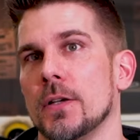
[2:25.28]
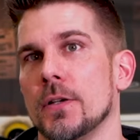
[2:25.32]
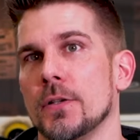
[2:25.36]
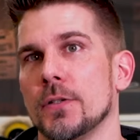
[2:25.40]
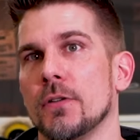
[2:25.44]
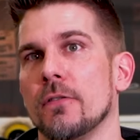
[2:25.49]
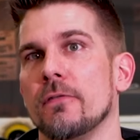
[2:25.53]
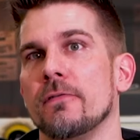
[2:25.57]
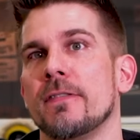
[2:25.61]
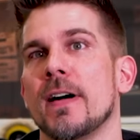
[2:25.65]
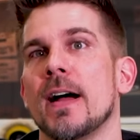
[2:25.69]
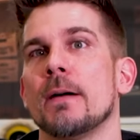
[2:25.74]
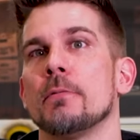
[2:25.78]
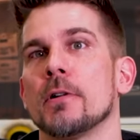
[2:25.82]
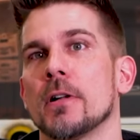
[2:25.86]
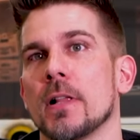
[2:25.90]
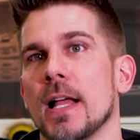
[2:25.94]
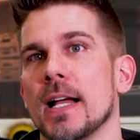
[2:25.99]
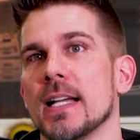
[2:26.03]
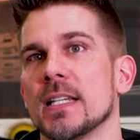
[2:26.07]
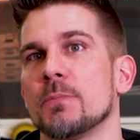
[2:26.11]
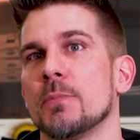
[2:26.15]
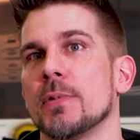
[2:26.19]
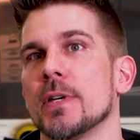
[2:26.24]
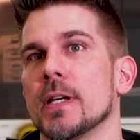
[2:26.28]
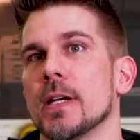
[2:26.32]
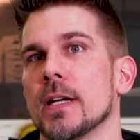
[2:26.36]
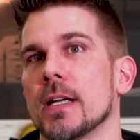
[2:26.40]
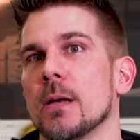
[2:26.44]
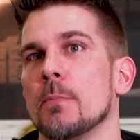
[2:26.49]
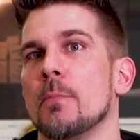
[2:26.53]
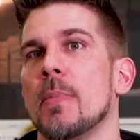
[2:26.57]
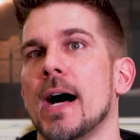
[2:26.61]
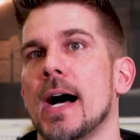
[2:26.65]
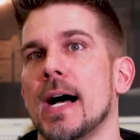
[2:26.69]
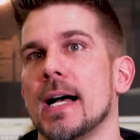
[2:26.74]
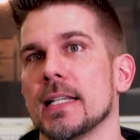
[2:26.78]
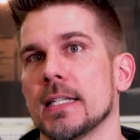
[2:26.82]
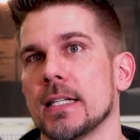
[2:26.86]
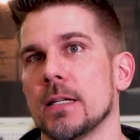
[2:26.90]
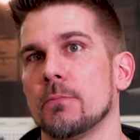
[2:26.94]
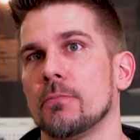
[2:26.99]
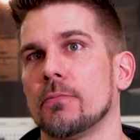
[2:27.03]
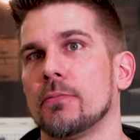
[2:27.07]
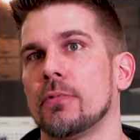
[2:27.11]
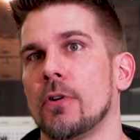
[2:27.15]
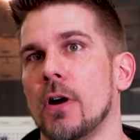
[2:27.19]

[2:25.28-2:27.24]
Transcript: So fiberglass being a composite